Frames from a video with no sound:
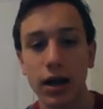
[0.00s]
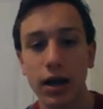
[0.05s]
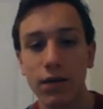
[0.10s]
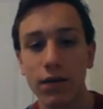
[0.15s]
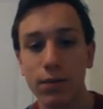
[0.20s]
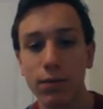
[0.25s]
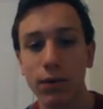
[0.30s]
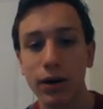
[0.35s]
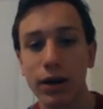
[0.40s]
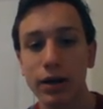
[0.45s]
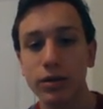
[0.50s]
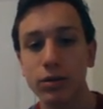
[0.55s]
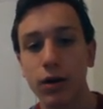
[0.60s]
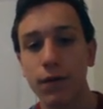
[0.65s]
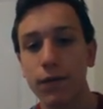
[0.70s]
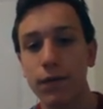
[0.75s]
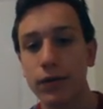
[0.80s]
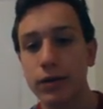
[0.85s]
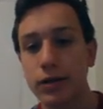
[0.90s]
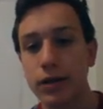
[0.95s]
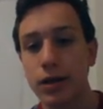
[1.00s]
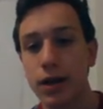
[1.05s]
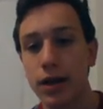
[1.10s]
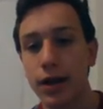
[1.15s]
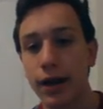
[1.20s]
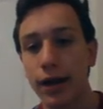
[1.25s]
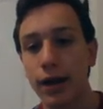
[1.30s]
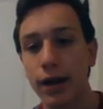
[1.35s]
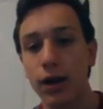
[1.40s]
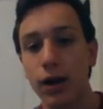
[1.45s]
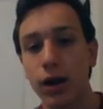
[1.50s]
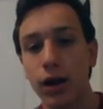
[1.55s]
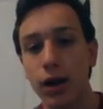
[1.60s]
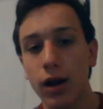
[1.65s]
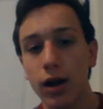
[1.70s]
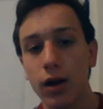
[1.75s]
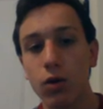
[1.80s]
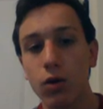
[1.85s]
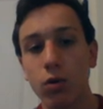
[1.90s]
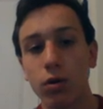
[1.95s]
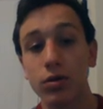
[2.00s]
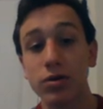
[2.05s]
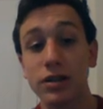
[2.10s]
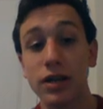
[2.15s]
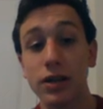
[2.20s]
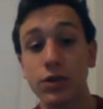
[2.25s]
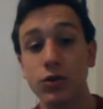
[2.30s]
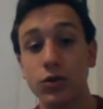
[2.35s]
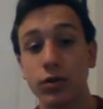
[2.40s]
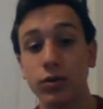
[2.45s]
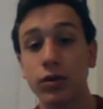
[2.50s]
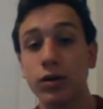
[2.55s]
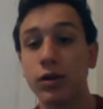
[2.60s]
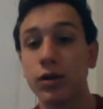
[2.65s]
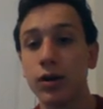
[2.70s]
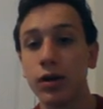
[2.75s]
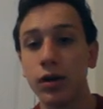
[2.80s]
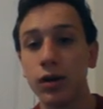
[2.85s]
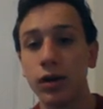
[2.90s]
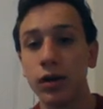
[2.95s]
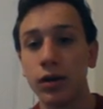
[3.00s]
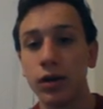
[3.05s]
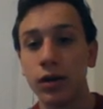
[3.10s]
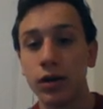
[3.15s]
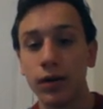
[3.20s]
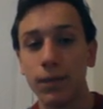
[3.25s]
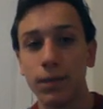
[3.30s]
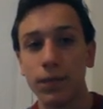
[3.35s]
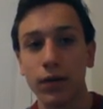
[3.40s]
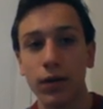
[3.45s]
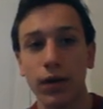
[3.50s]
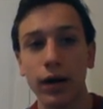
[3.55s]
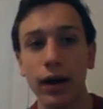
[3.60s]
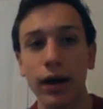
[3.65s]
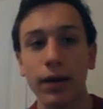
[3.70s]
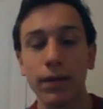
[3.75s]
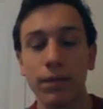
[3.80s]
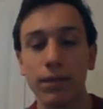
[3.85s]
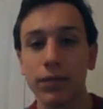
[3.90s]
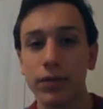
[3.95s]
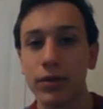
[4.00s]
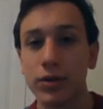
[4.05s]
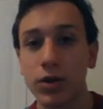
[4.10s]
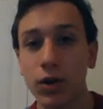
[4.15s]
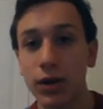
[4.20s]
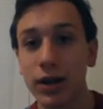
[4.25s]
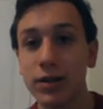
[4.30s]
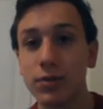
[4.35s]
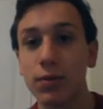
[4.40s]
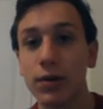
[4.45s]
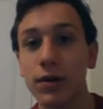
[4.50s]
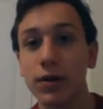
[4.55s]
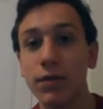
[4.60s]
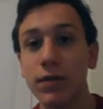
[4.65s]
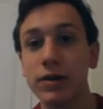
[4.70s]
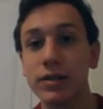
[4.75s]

even breaks off into the north central. All right, so that's one